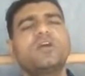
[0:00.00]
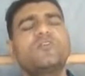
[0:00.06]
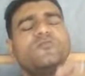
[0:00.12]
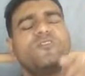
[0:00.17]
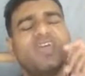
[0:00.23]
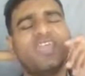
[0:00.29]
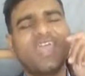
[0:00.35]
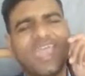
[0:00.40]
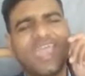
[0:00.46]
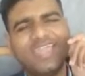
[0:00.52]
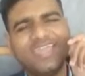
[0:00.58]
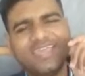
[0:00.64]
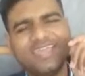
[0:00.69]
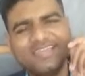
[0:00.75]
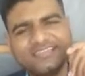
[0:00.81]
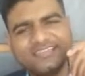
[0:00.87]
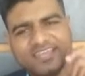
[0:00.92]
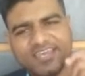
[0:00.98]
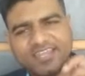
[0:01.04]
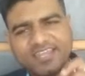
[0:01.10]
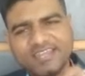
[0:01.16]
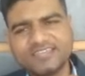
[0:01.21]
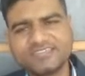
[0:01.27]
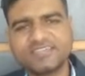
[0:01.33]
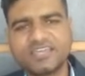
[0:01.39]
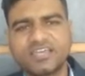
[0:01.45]
When any injury
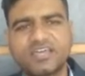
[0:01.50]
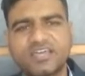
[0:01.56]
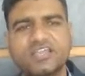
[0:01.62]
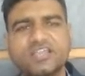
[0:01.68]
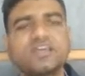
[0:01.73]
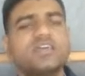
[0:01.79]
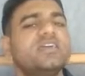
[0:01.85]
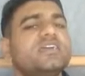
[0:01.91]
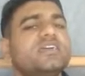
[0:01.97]
is occur,